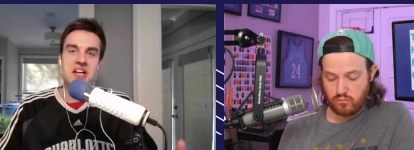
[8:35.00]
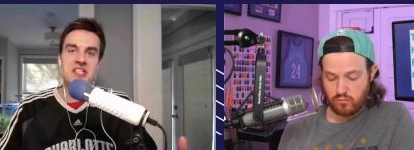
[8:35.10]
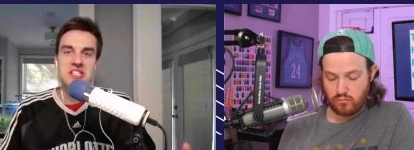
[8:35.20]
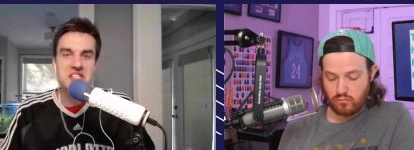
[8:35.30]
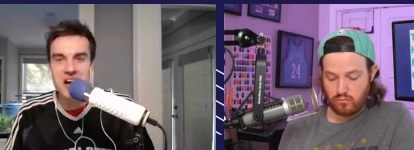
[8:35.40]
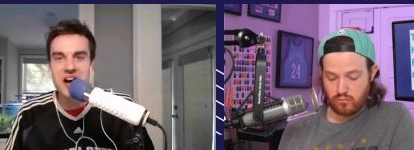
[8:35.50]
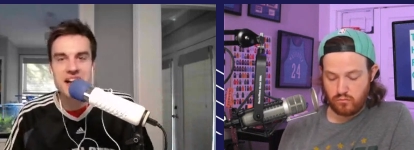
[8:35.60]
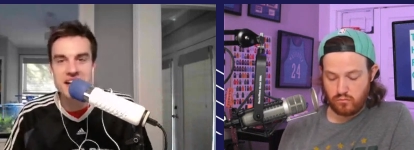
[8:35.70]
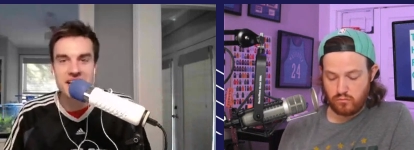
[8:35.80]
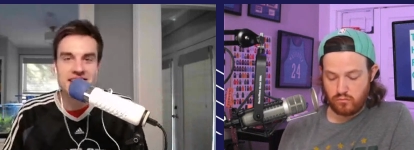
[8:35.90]
Speaker 1: a
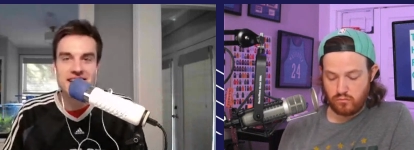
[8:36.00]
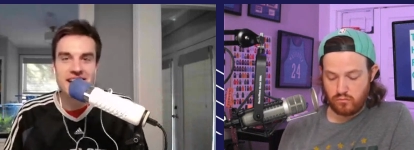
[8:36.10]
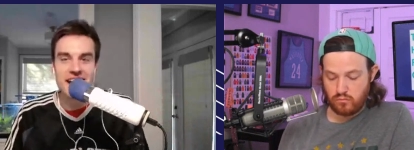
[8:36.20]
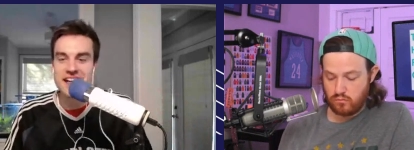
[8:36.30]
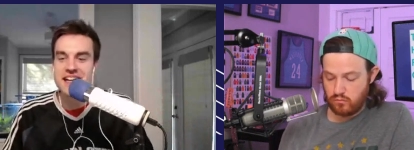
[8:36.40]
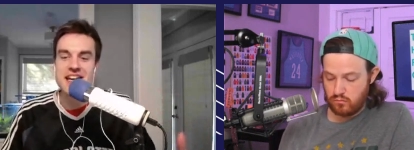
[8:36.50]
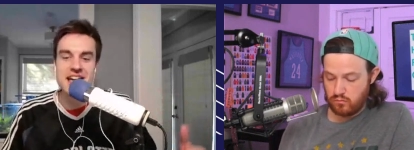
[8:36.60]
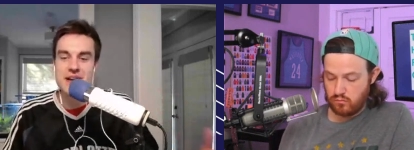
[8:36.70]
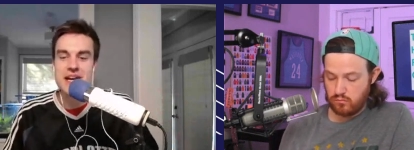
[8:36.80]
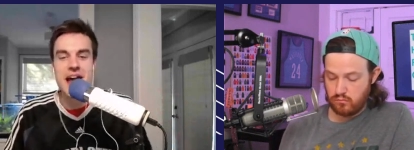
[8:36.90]
stud, and
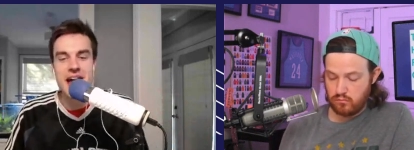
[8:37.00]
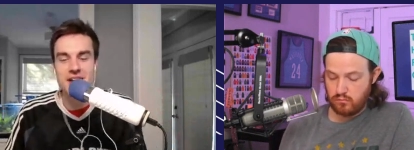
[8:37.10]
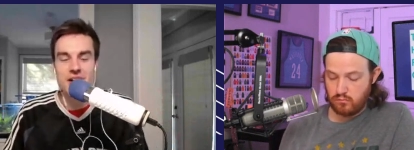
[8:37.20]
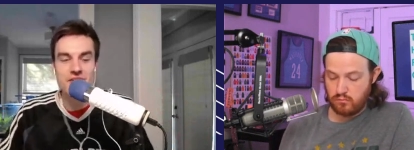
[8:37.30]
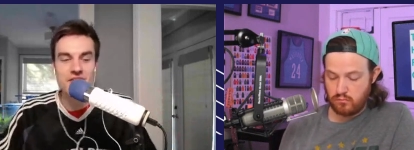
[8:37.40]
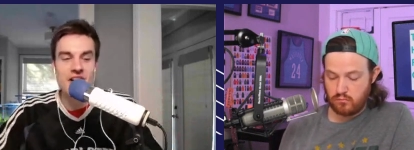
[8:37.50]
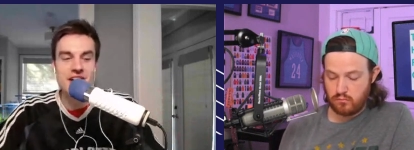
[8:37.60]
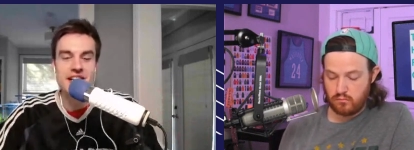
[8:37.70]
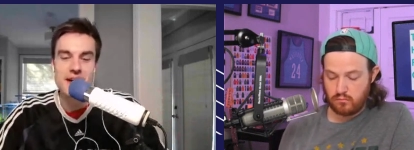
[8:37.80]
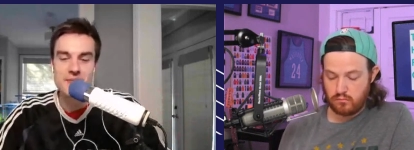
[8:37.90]
he had a
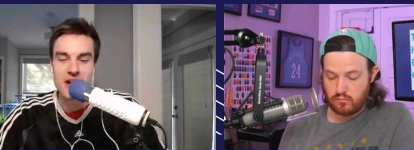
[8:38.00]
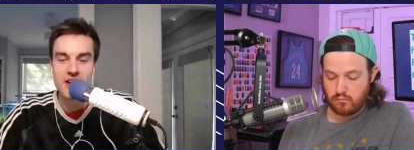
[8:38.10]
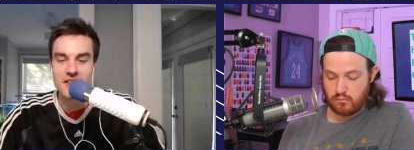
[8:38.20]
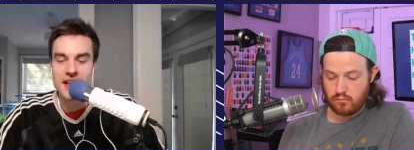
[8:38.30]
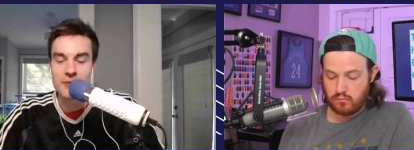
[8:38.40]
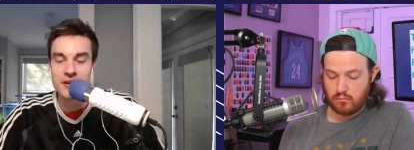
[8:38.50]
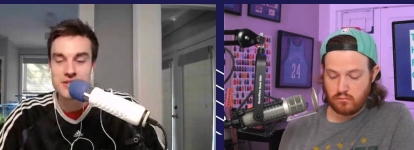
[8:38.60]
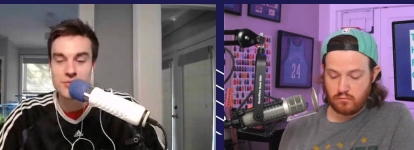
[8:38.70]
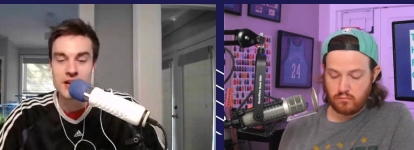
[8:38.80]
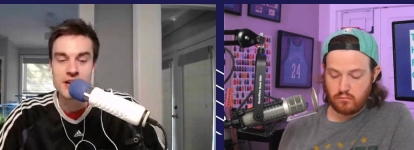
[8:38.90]
fun game calling that one
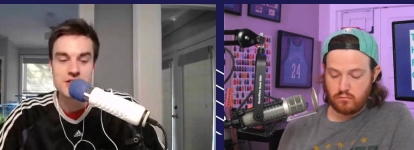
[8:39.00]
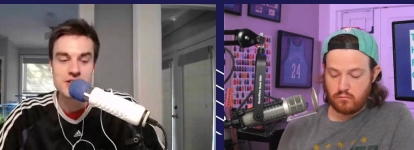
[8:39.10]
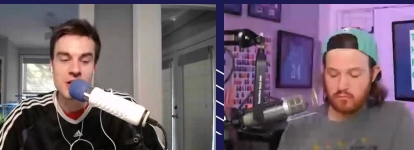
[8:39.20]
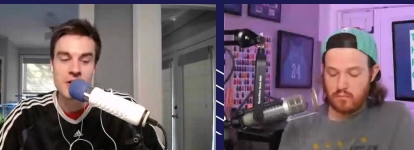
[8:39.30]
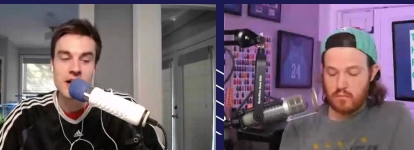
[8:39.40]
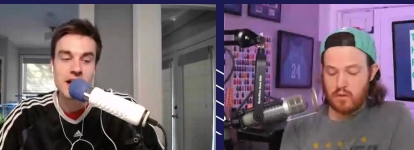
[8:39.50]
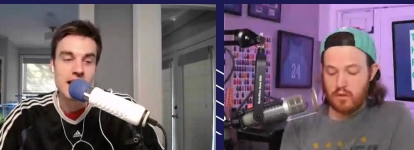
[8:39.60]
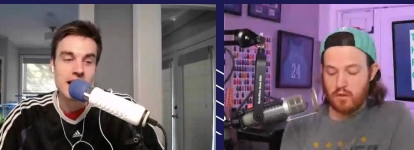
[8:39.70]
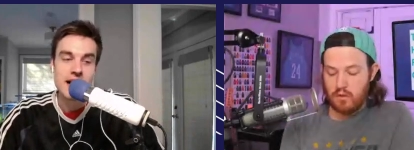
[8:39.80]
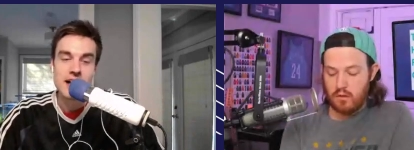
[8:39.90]
as well. So,
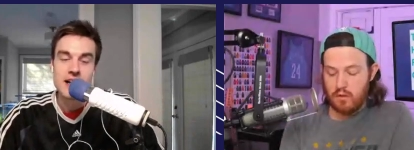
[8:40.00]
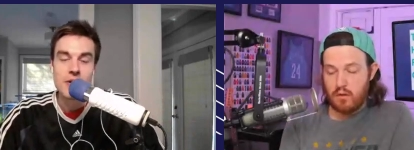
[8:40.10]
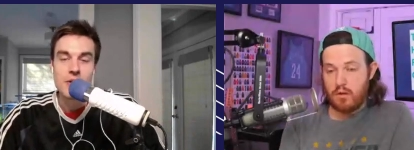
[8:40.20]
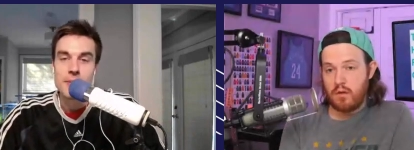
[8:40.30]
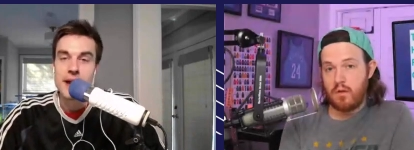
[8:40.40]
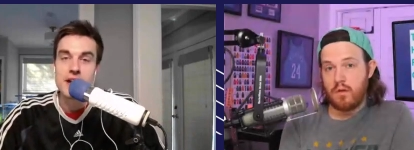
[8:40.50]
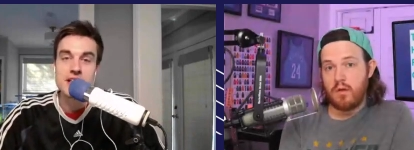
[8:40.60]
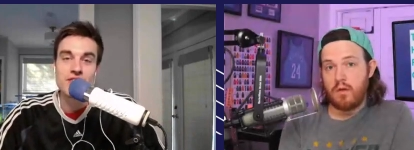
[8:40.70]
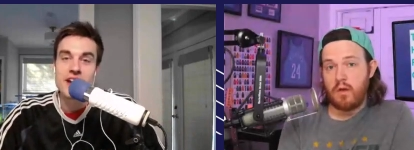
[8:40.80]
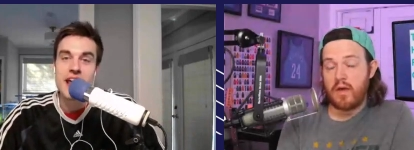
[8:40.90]
man,
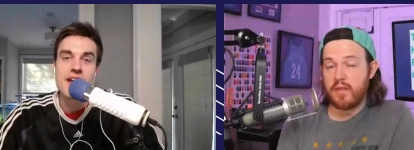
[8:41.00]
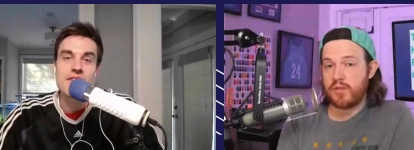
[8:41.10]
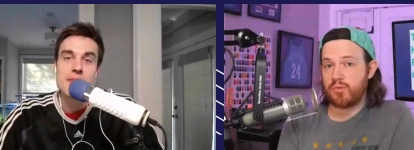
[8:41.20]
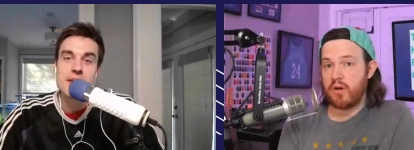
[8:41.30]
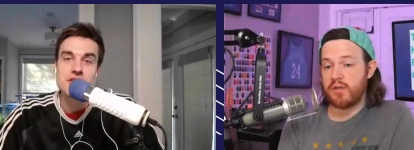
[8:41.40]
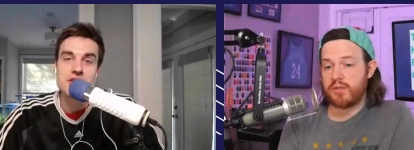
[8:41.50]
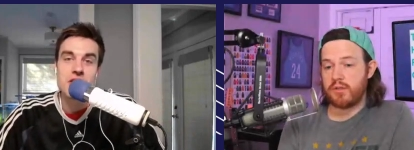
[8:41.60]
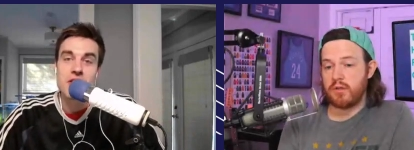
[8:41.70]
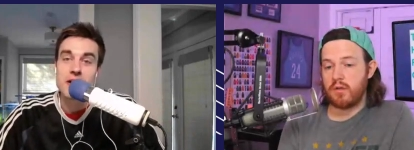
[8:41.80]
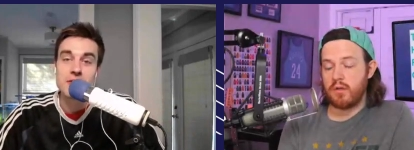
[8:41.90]
it's fun
Speaker 2: to have him as your
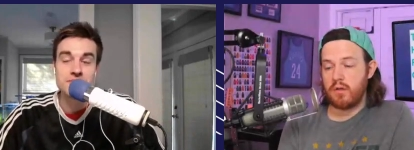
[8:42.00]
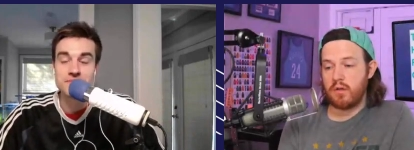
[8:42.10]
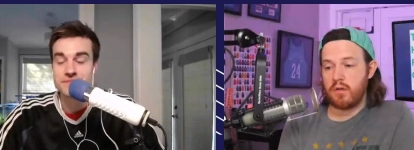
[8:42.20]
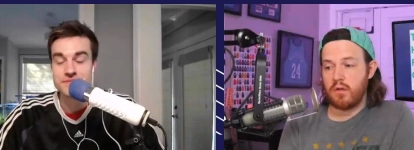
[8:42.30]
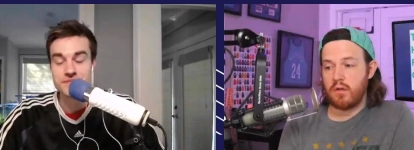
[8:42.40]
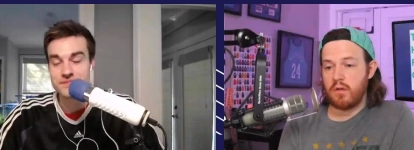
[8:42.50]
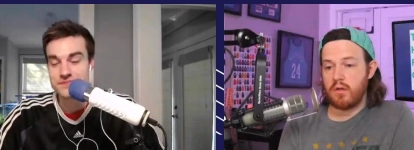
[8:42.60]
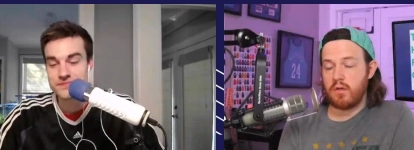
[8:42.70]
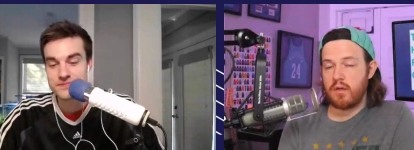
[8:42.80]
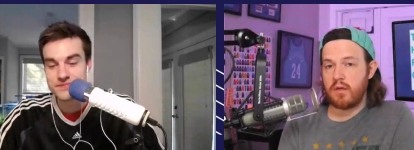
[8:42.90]
star.
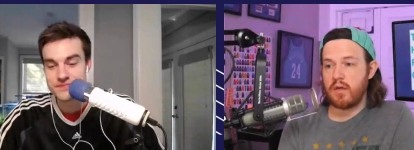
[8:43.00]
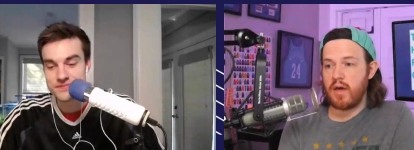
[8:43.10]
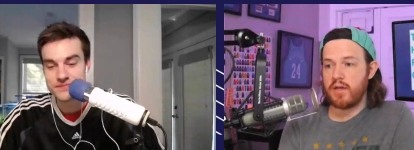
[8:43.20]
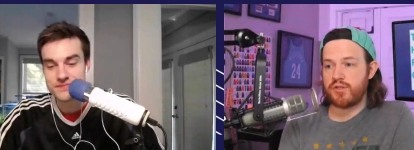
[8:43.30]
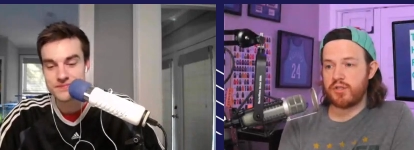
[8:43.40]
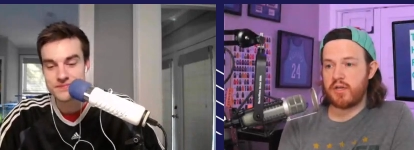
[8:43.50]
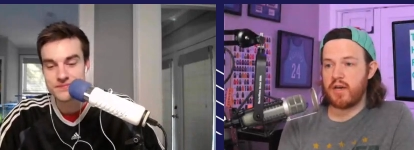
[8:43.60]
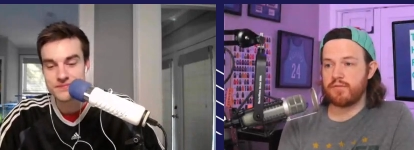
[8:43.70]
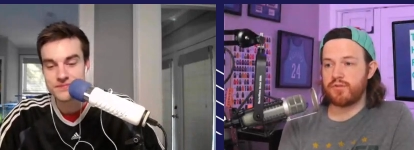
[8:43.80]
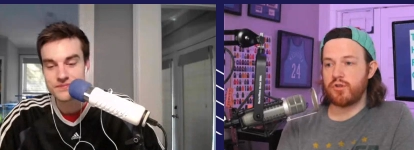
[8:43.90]
Yeah, and just
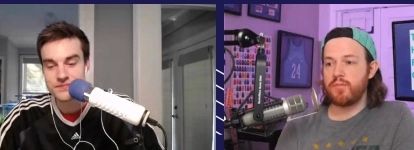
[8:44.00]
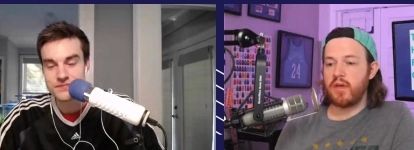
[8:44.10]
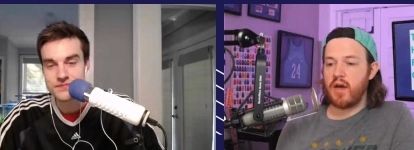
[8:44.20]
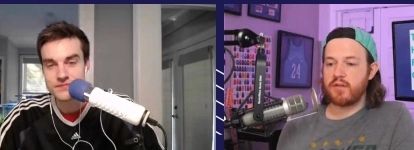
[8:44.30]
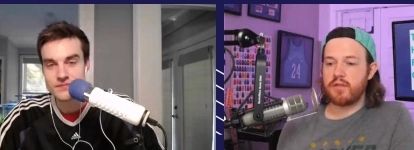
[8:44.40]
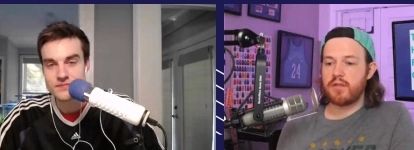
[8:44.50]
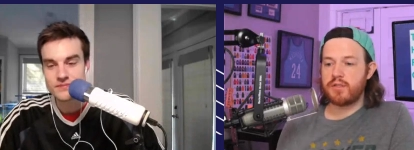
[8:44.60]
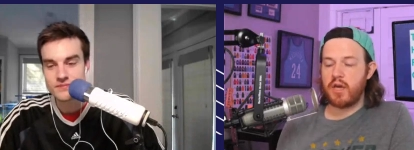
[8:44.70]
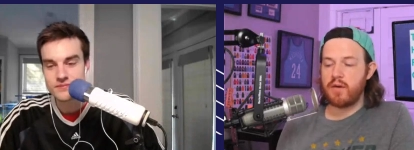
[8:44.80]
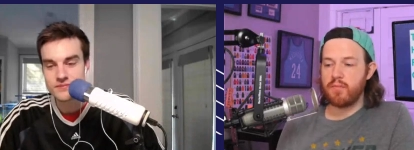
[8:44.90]
kind of zooming out to
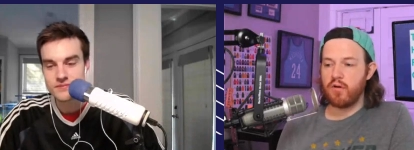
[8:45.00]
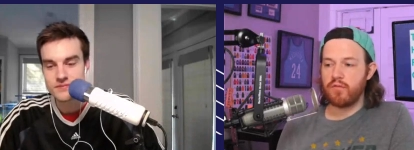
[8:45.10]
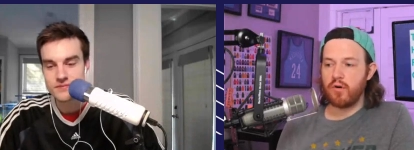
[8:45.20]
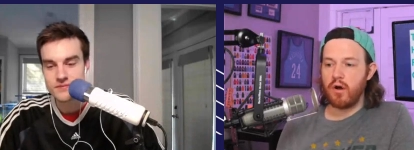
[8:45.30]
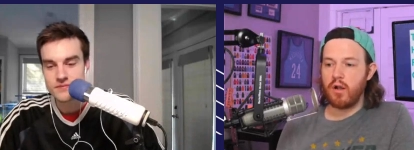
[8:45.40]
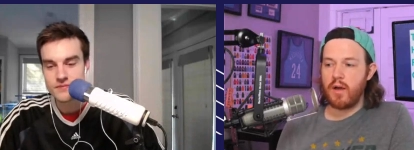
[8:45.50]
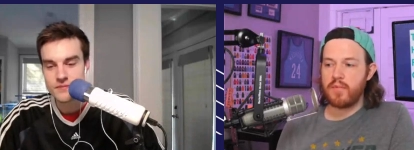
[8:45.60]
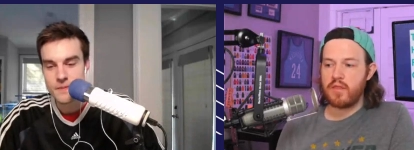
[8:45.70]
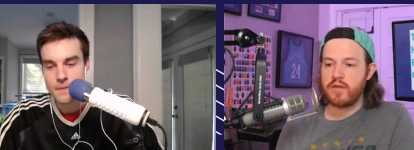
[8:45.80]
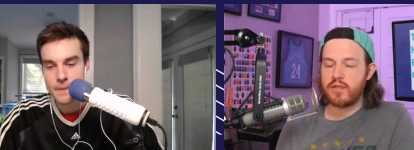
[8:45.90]
this game overall, I
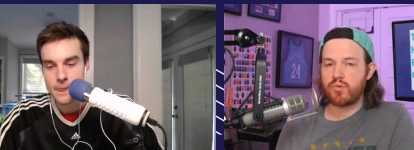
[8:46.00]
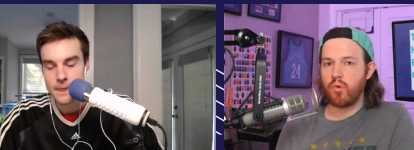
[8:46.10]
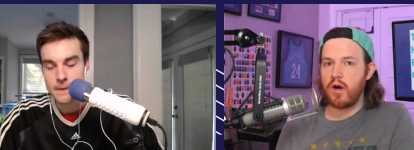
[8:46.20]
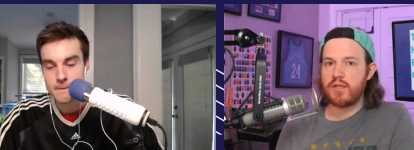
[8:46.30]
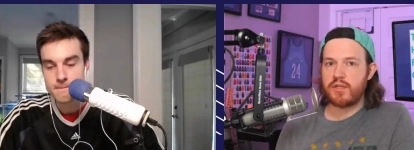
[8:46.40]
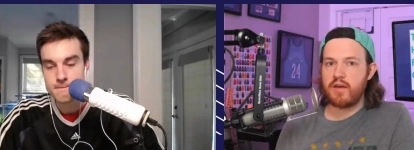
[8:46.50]
mean, this was a